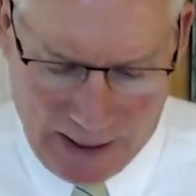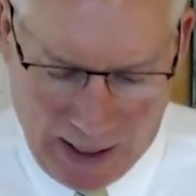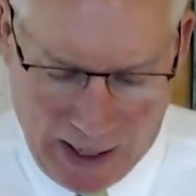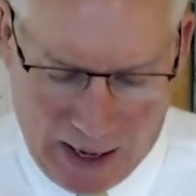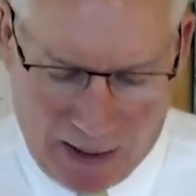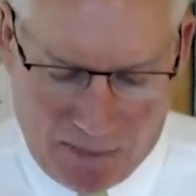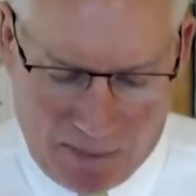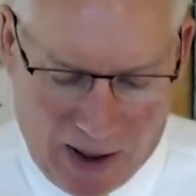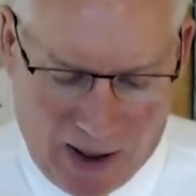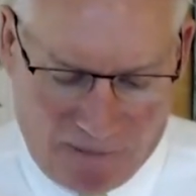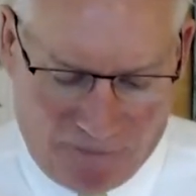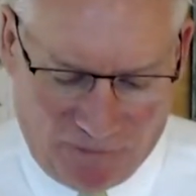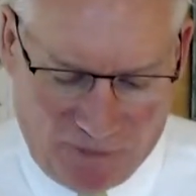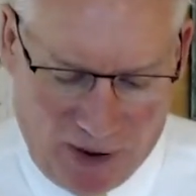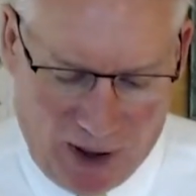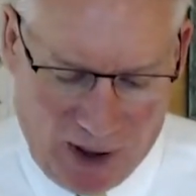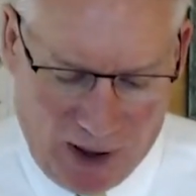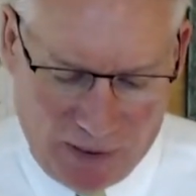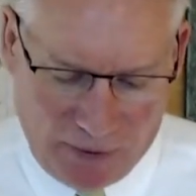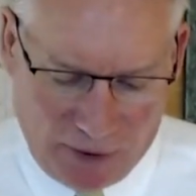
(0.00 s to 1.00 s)
And my
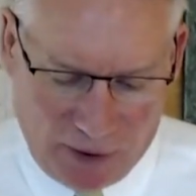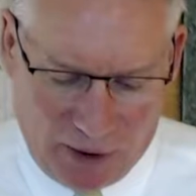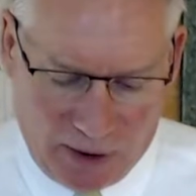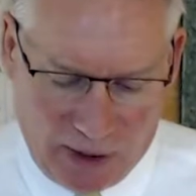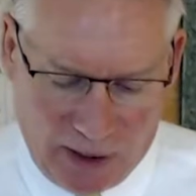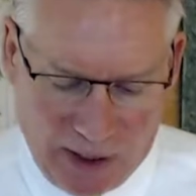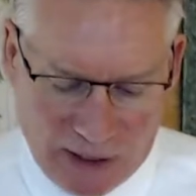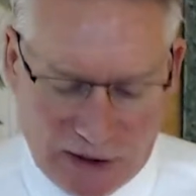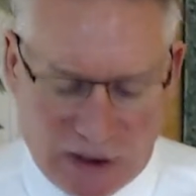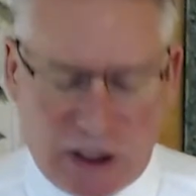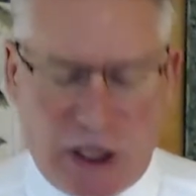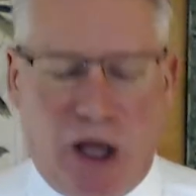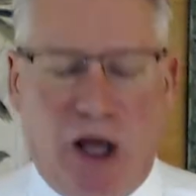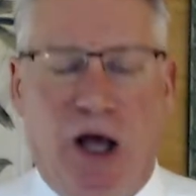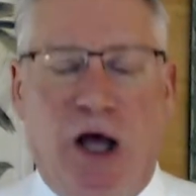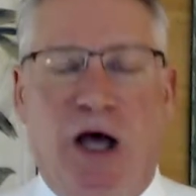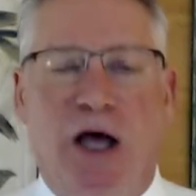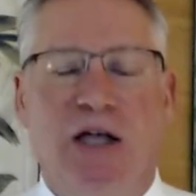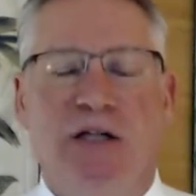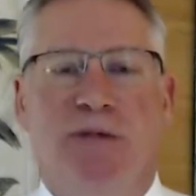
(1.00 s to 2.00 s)
Father is the
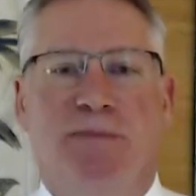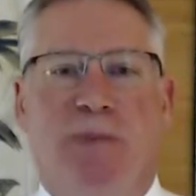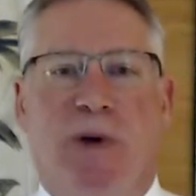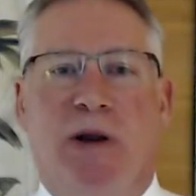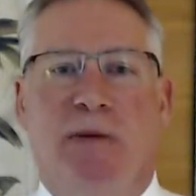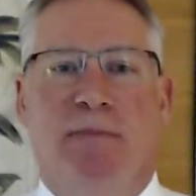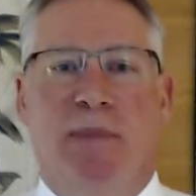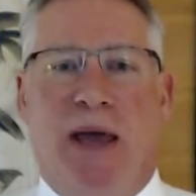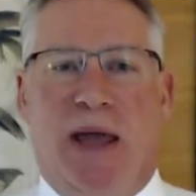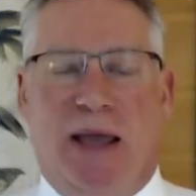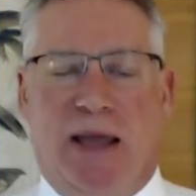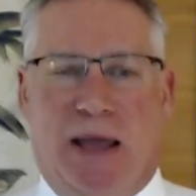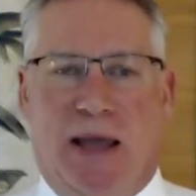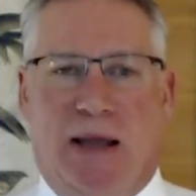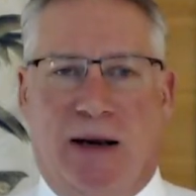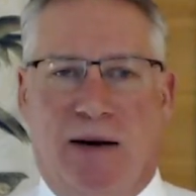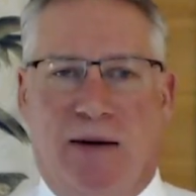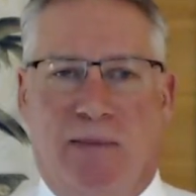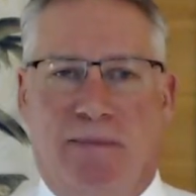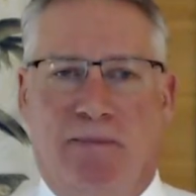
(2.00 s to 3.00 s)
husbandman
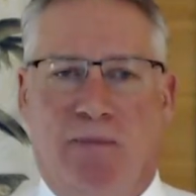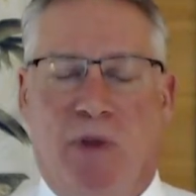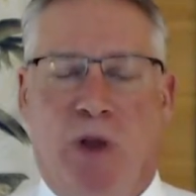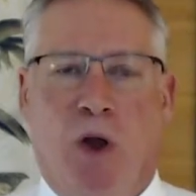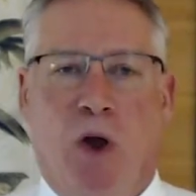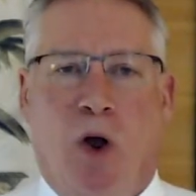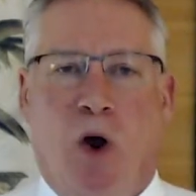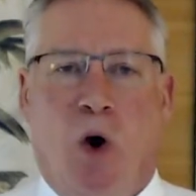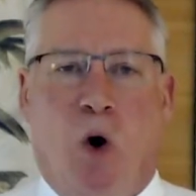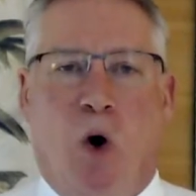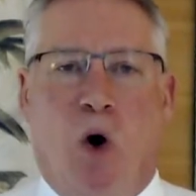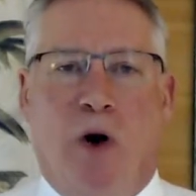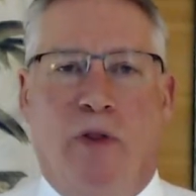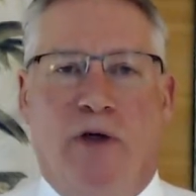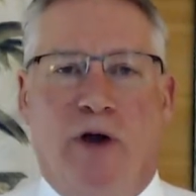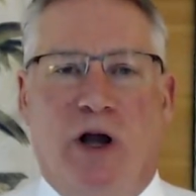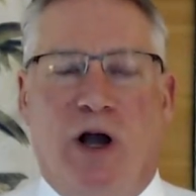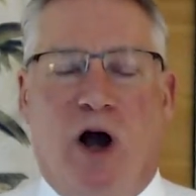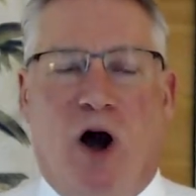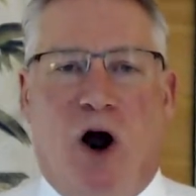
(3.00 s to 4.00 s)
or
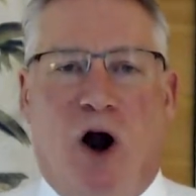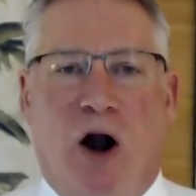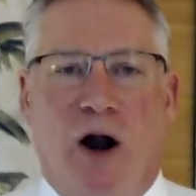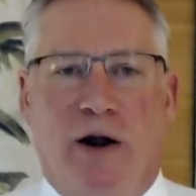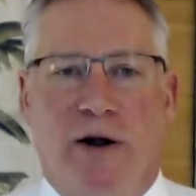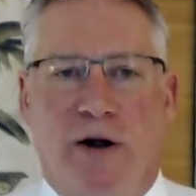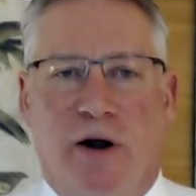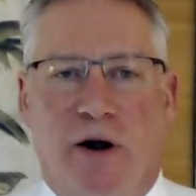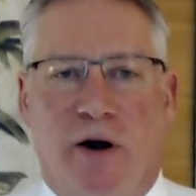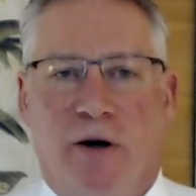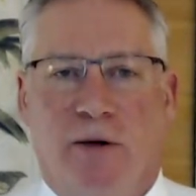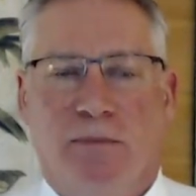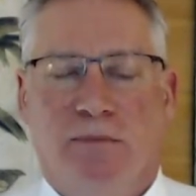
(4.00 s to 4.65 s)
the gardener.